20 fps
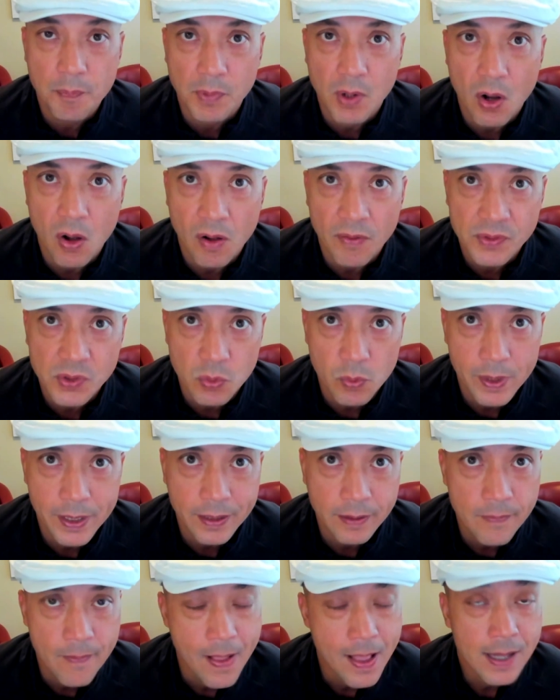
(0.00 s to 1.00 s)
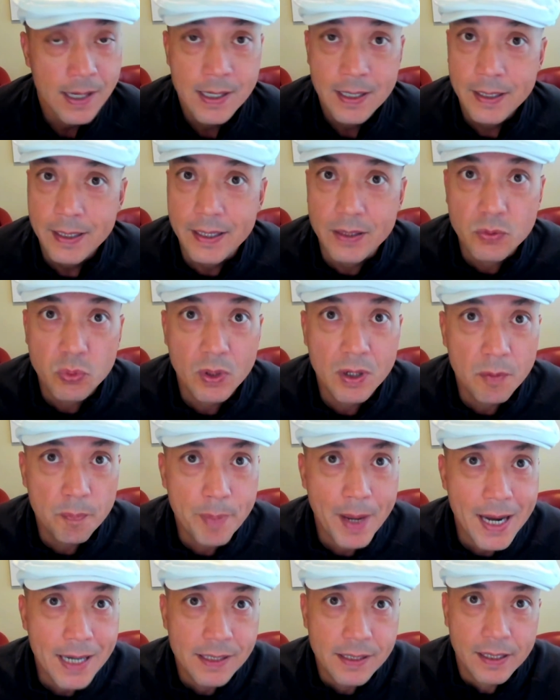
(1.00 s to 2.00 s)
golf swing. It's real
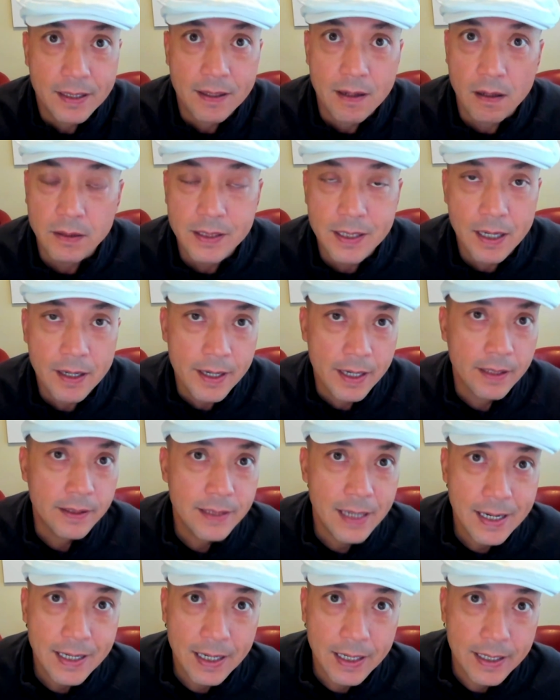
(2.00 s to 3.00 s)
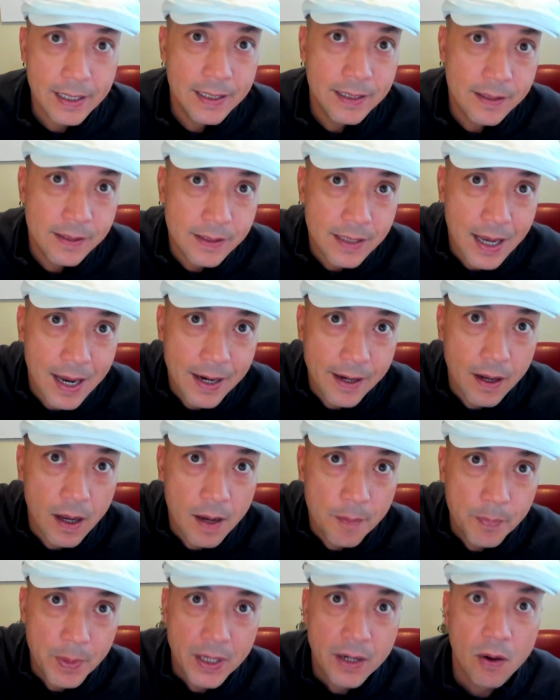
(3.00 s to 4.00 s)
basic, I'll tell you. Take it inside,
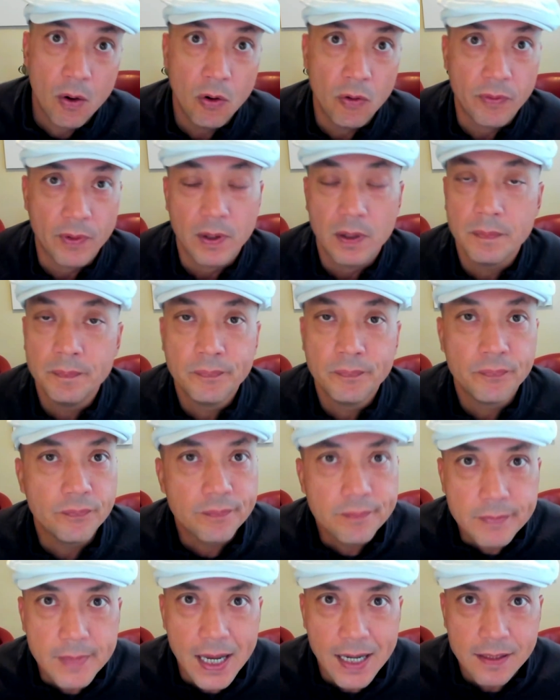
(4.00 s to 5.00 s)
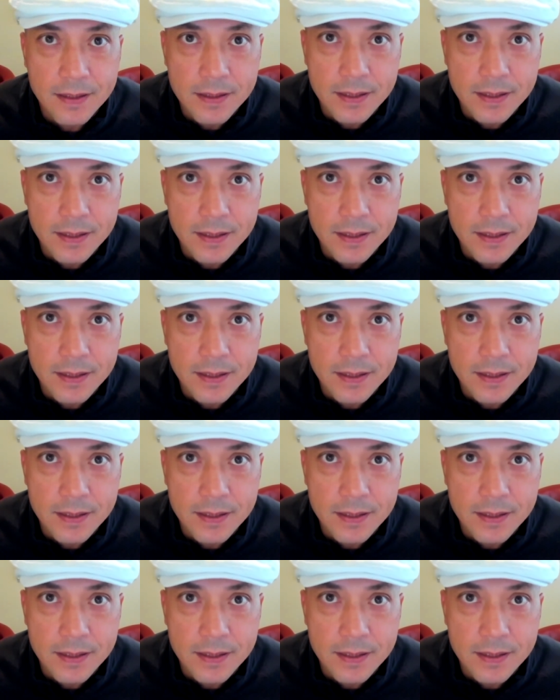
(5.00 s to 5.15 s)
up, and over. That's